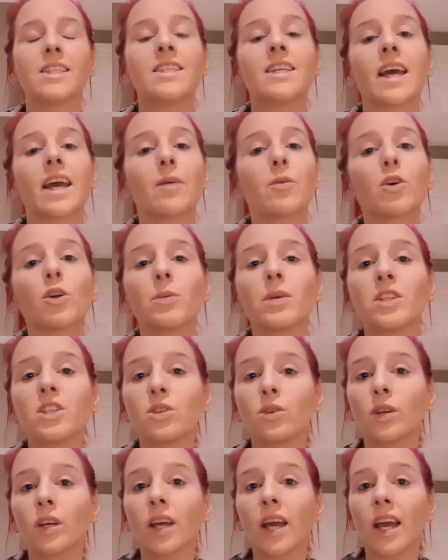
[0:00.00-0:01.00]
today I'm going to be
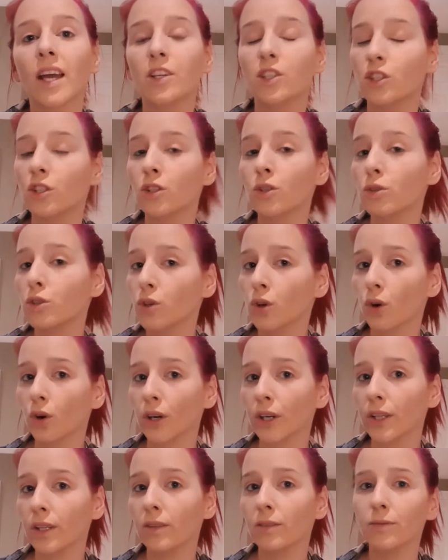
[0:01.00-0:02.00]
doing a
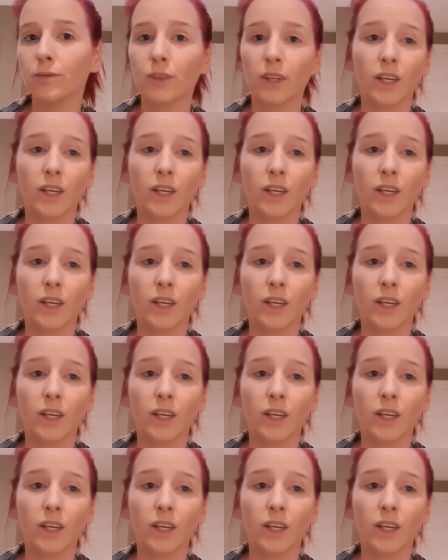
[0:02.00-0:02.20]
tutorial